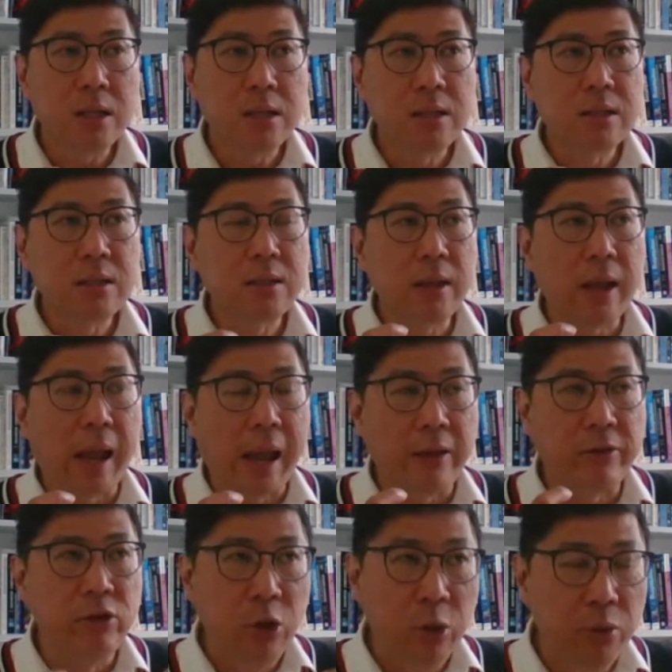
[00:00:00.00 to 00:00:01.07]
us
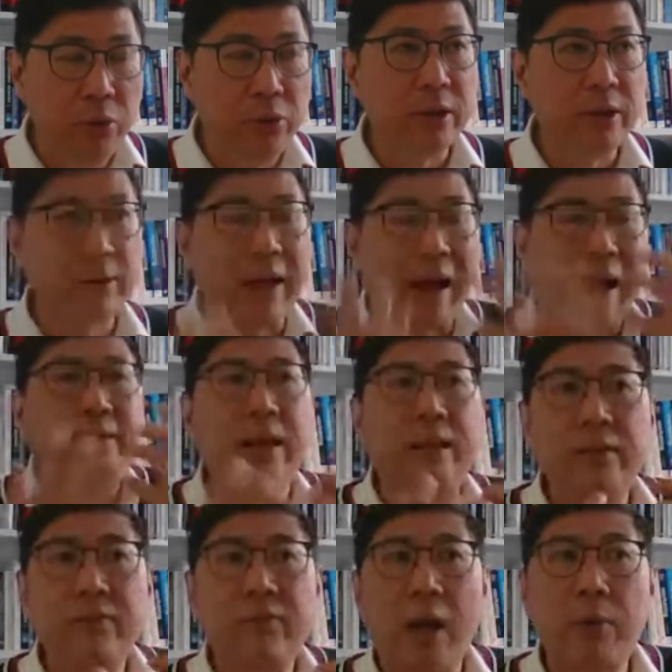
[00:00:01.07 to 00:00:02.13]
as users
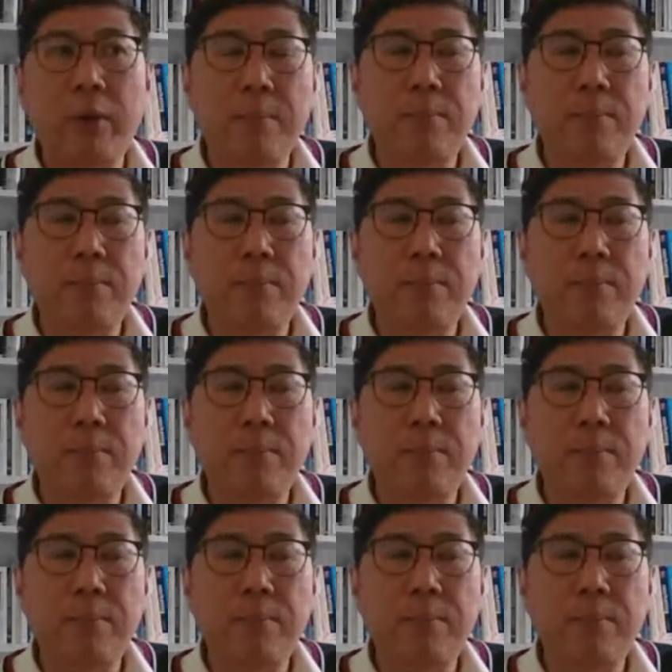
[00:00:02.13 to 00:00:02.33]
identifying